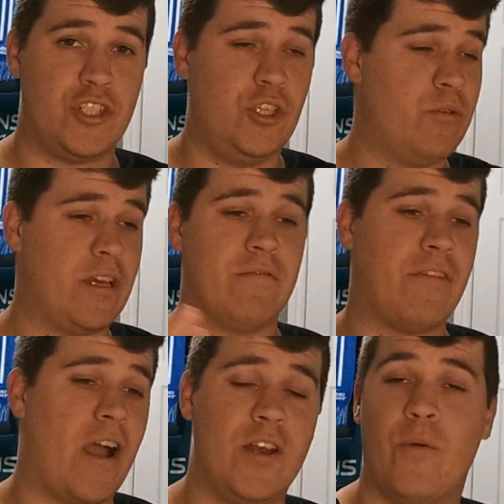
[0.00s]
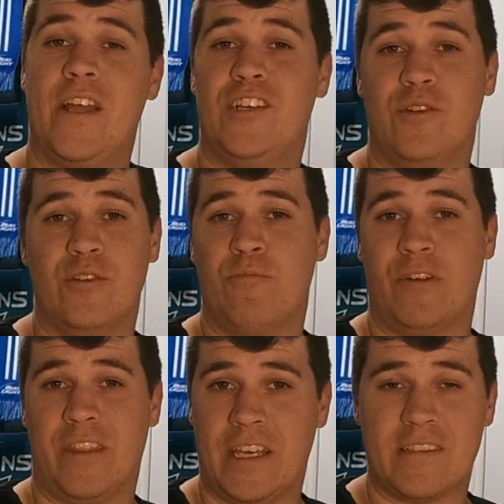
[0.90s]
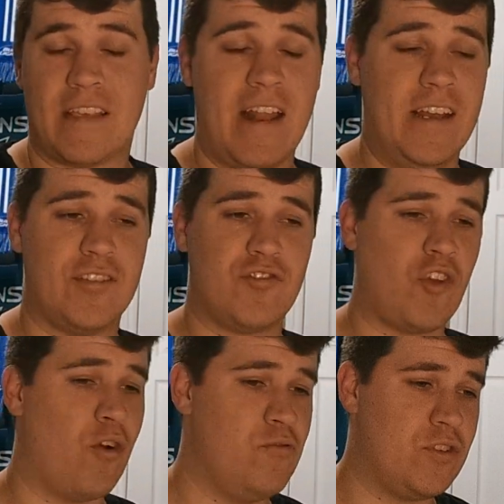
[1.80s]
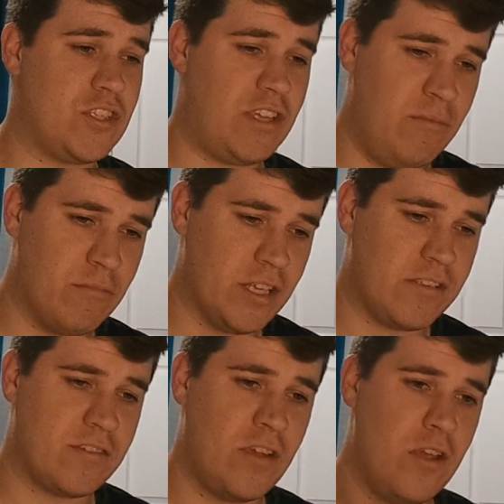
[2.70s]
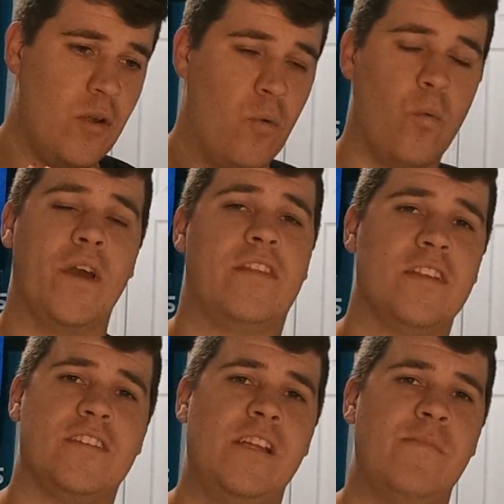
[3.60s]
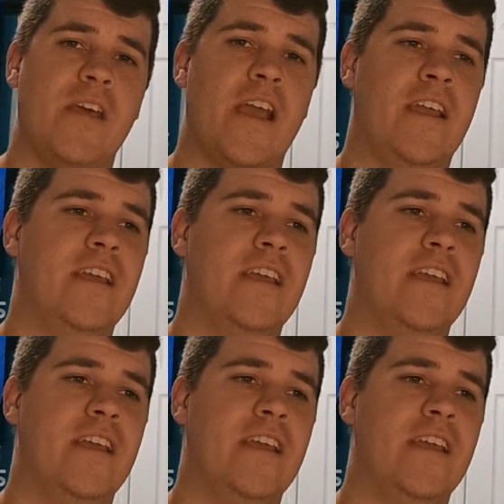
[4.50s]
You can find a way to do it with this, and it's so seamless with the Steam Deck.